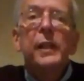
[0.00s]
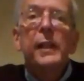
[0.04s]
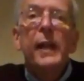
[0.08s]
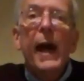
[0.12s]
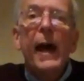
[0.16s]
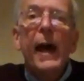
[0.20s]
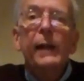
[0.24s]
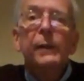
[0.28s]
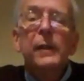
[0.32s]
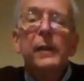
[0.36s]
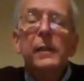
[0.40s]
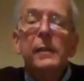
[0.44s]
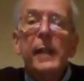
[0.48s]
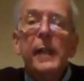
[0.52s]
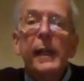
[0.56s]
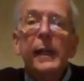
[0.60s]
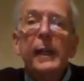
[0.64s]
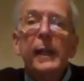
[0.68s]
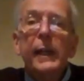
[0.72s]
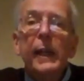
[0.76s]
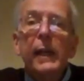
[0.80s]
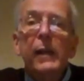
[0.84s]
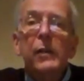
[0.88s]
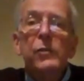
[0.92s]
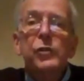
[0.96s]
at the
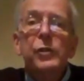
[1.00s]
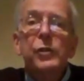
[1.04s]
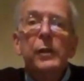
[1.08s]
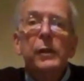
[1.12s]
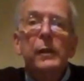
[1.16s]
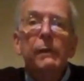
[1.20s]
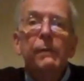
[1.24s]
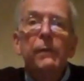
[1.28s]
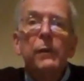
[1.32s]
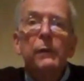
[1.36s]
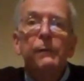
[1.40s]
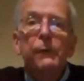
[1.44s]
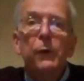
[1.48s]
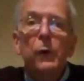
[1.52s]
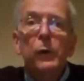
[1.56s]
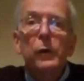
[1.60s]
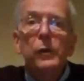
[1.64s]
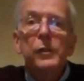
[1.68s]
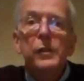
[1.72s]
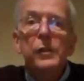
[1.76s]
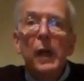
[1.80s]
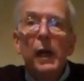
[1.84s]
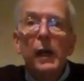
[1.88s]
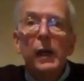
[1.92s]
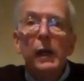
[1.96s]
dedication of the
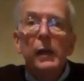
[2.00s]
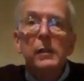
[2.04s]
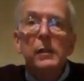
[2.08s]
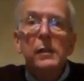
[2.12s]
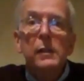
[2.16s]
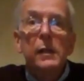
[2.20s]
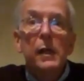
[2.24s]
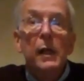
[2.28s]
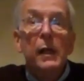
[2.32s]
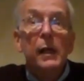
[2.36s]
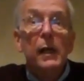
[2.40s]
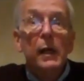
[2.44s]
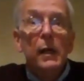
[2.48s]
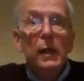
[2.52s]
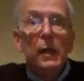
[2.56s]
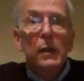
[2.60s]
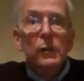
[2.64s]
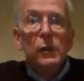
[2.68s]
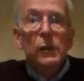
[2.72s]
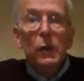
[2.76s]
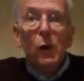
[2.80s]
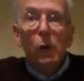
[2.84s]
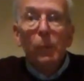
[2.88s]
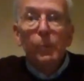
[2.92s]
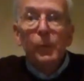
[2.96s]
full-sized
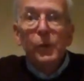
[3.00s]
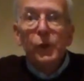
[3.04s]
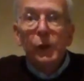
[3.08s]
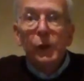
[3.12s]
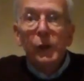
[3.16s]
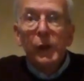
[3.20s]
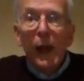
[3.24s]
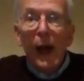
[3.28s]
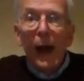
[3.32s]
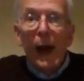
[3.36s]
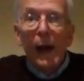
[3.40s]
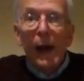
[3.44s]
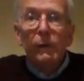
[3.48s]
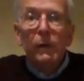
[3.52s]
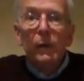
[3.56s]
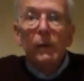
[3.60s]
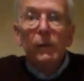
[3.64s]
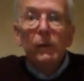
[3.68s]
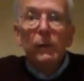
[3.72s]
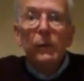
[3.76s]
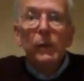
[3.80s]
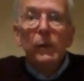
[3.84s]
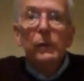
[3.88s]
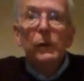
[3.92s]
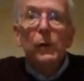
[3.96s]
sculpture
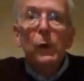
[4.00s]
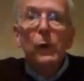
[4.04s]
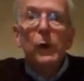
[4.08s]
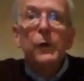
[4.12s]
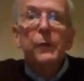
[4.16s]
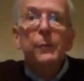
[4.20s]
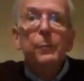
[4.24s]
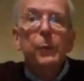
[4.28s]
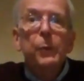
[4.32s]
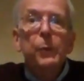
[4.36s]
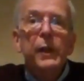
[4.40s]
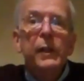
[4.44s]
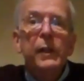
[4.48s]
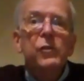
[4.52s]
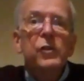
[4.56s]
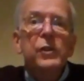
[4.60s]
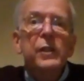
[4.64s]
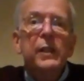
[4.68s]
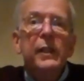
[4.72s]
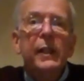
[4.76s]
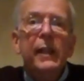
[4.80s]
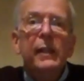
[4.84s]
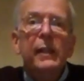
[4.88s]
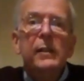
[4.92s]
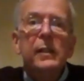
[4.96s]
at the North Bridge in
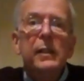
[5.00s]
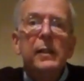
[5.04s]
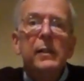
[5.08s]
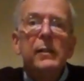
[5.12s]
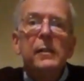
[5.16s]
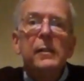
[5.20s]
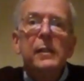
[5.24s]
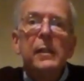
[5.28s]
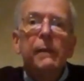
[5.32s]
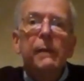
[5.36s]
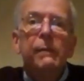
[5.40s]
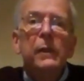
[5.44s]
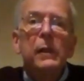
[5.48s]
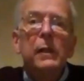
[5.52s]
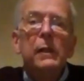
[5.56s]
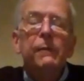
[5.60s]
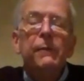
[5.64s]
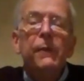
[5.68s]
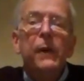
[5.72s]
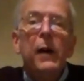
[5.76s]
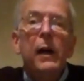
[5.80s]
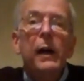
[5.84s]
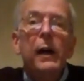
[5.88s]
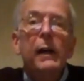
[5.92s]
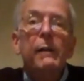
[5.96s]

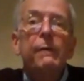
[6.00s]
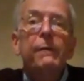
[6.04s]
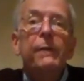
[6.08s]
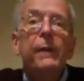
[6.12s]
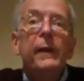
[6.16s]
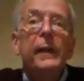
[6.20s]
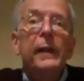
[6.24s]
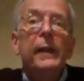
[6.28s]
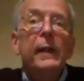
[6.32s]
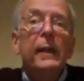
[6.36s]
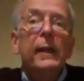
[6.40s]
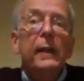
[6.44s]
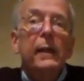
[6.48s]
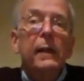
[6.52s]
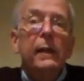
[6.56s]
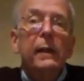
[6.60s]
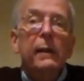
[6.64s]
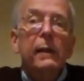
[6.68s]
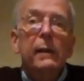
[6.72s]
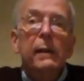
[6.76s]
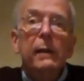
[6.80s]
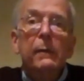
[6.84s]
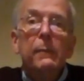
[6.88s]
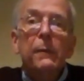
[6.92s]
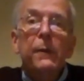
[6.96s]
1875,
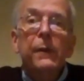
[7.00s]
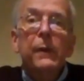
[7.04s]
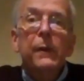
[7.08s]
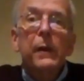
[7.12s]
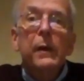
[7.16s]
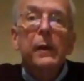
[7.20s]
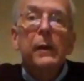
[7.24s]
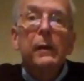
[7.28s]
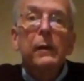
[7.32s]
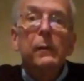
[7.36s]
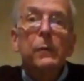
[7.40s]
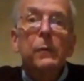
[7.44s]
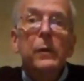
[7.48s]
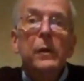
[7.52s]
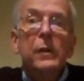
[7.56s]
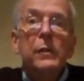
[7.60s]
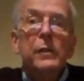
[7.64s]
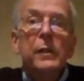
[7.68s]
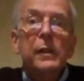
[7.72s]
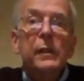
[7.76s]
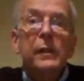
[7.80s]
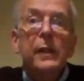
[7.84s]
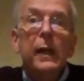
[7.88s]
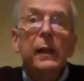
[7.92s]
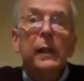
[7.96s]
there was
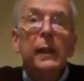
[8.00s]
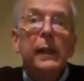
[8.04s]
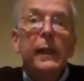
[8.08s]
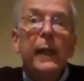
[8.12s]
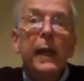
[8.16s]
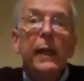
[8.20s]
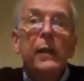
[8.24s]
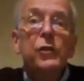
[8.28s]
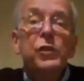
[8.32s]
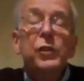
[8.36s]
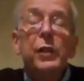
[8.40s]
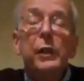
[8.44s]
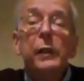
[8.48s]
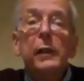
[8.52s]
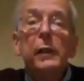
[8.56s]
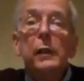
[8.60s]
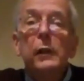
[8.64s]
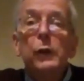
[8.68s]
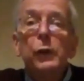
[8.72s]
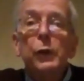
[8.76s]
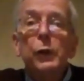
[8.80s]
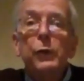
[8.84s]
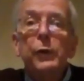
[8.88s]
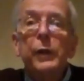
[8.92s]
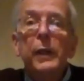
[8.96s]
a delegation,
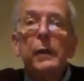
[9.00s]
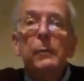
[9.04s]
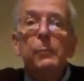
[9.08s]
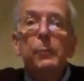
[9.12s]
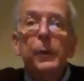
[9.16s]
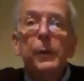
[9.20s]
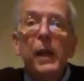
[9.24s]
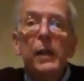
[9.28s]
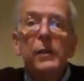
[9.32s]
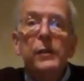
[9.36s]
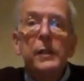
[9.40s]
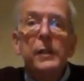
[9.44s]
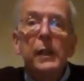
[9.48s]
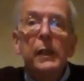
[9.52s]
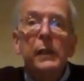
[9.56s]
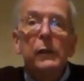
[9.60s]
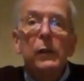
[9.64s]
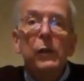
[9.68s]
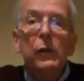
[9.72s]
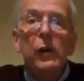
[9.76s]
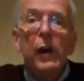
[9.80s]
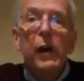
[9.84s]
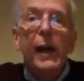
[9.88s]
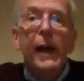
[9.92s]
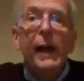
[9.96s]
including President
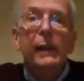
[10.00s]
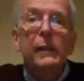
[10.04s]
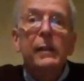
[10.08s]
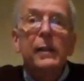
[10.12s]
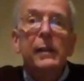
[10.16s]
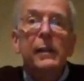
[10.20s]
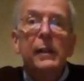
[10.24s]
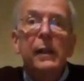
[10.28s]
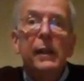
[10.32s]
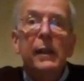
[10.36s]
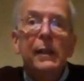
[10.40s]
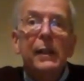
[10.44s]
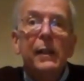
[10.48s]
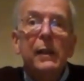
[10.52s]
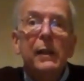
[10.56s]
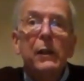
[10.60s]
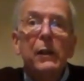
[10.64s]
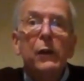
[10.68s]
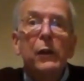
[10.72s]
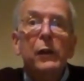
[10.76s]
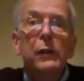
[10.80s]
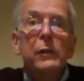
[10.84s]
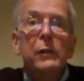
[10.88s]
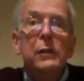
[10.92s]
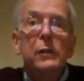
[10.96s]
Grant,
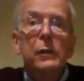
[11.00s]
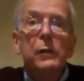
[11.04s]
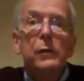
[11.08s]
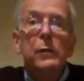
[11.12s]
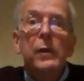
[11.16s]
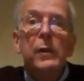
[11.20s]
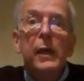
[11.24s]
here to